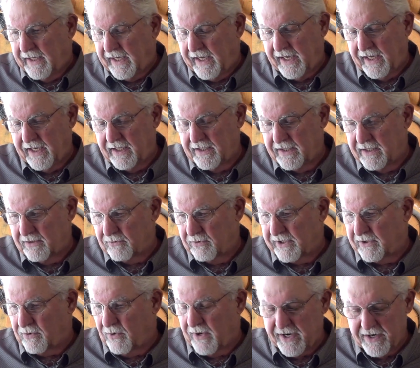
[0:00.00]
and it
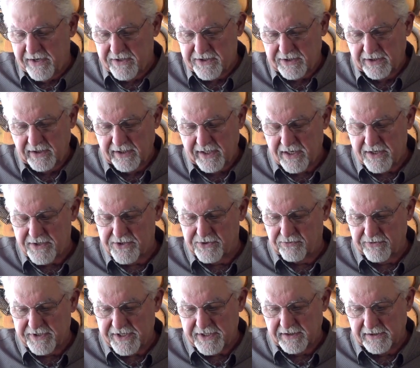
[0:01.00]
requires a large
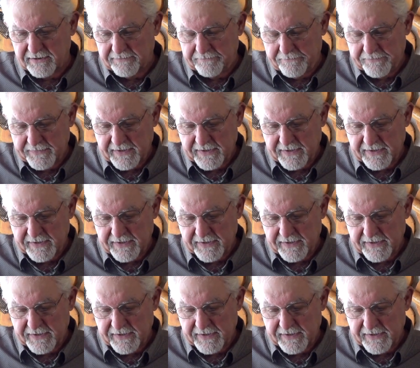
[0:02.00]
reel.